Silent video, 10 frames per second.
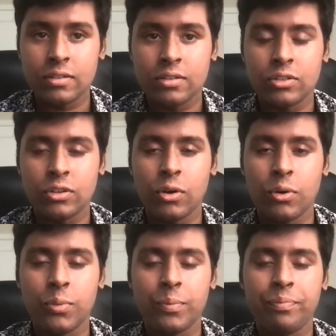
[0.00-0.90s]

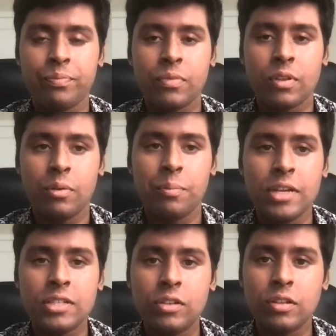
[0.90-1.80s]
So
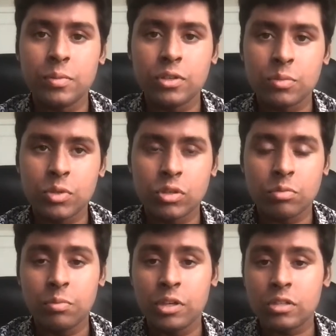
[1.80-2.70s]
basically, this midterm is going to
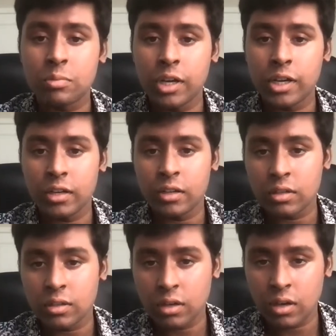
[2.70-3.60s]
be me
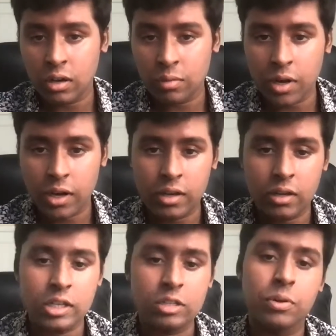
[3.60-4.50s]
explaining my
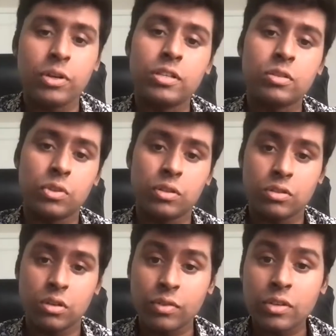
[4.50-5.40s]
experience with the
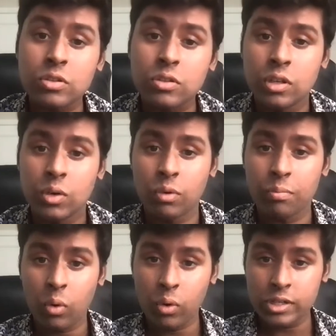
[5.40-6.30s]
service
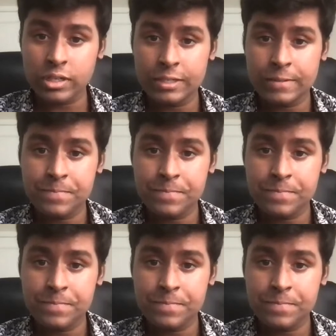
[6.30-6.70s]
report,